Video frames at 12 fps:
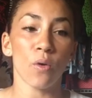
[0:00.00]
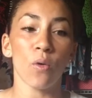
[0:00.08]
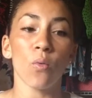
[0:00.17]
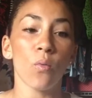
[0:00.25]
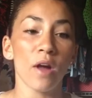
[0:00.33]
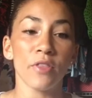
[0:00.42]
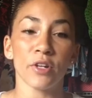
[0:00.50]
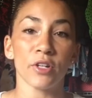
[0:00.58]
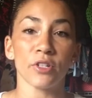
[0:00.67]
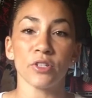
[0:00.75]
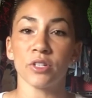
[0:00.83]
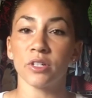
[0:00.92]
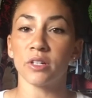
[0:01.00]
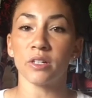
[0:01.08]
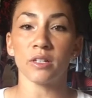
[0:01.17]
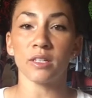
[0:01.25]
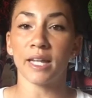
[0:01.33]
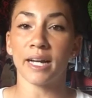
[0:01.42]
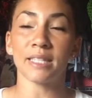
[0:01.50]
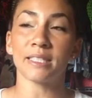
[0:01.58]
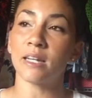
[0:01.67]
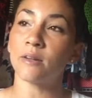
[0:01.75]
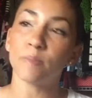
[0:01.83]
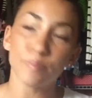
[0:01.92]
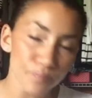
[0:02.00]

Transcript: whether you're, like I said,